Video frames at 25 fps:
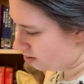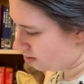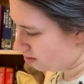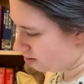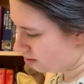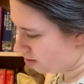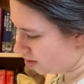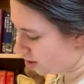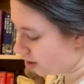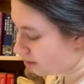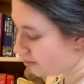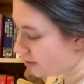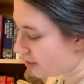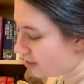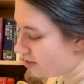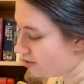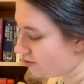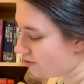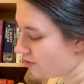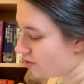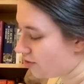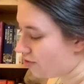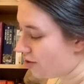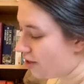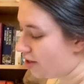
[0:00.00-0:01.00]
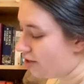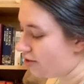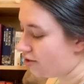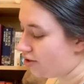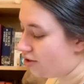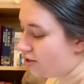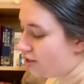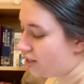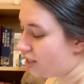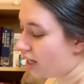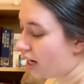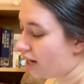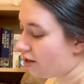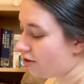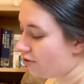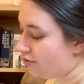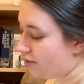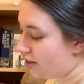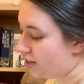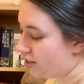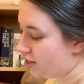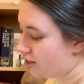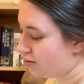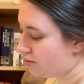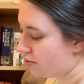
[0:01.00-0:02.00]
Sometimes for the greater good
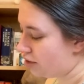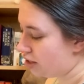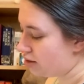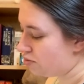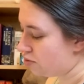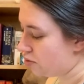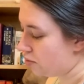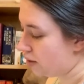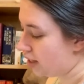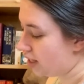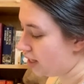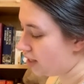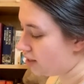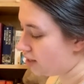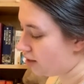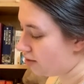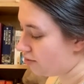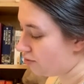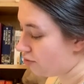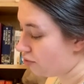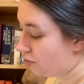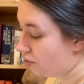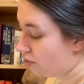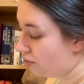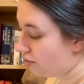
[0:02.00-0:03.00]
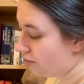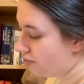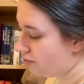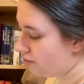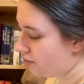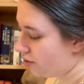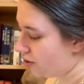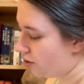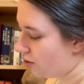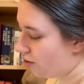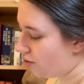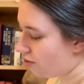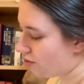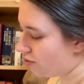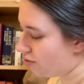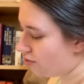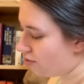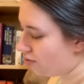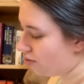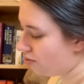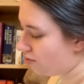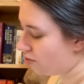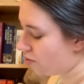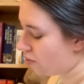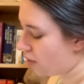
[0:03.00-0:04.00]
sacrifices must be made, I wrote. The
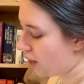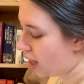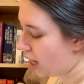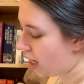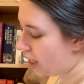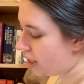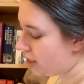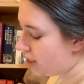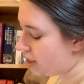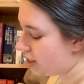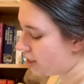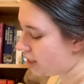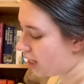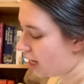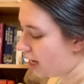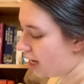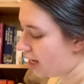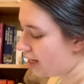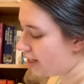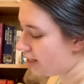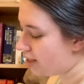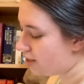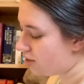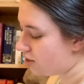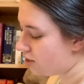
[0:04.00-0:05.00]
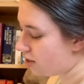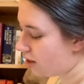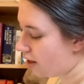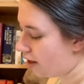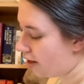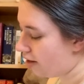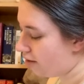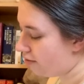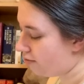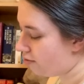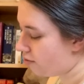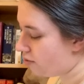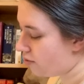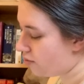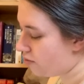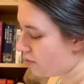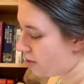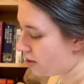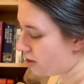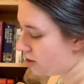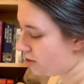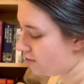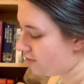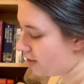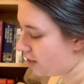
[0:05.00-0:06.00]
Oracle replied. That is a line from the
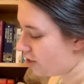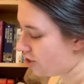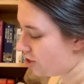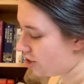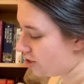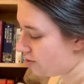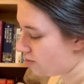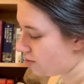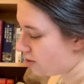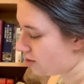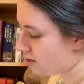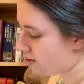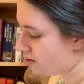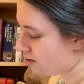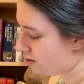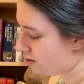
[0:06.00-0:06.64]
Prince of Egypt.